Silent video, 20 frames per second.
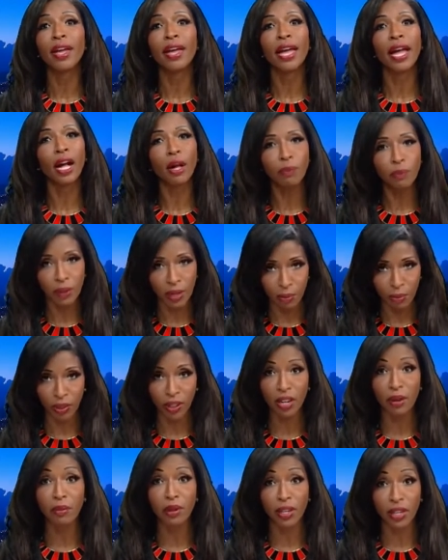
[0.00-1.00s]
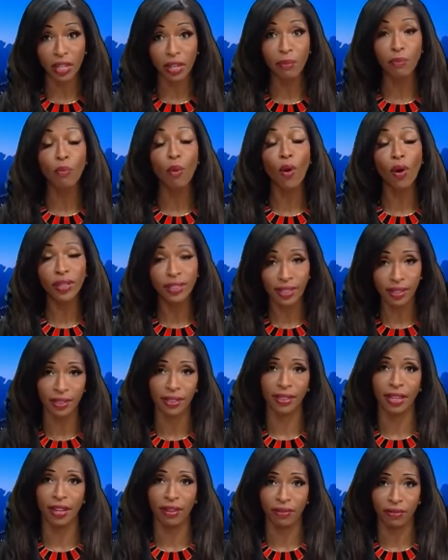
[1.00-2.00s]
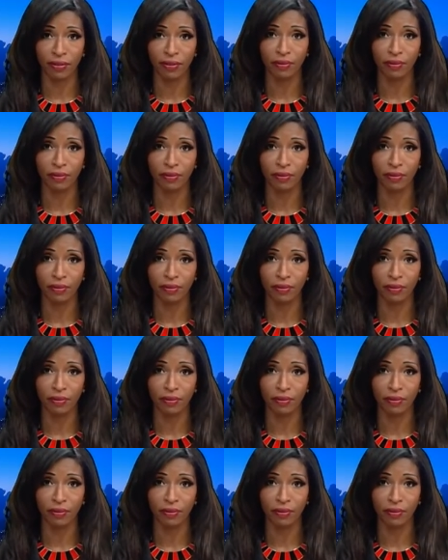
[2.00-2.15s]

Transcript: help keep the community poison safe.